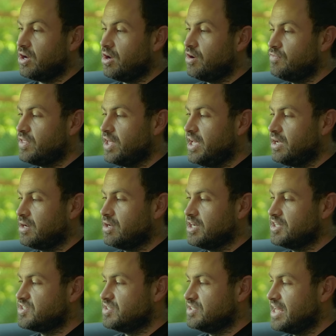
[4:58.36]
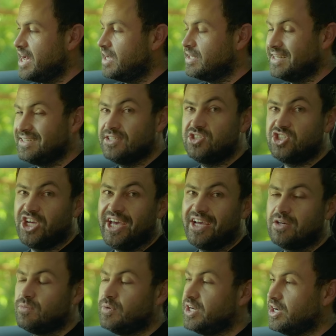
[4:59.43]
of the A-Class Sedan. I did
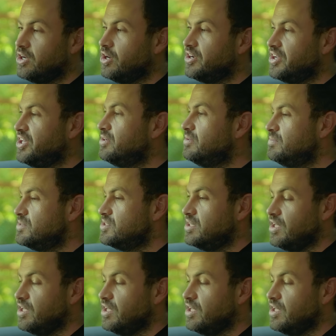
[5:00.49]
check when I got in. It's